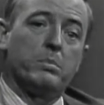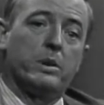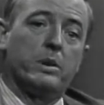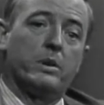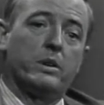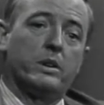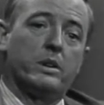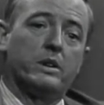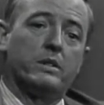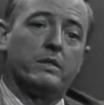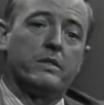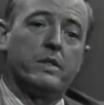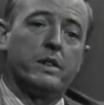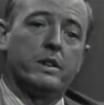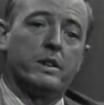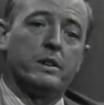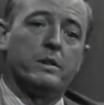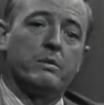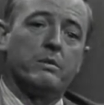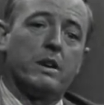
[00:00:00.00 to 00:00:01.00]
period of
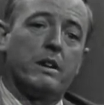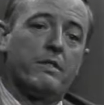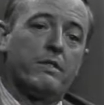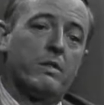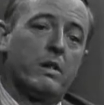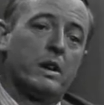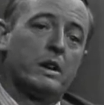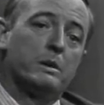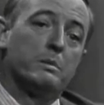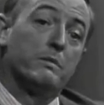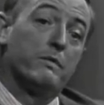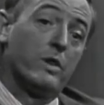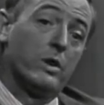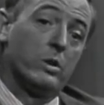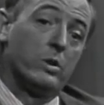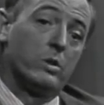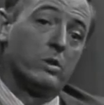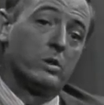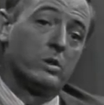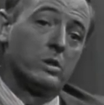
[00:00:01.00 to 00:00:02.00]
the referendum
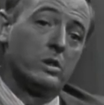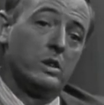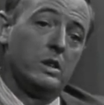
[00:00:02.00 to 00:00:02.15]
vote.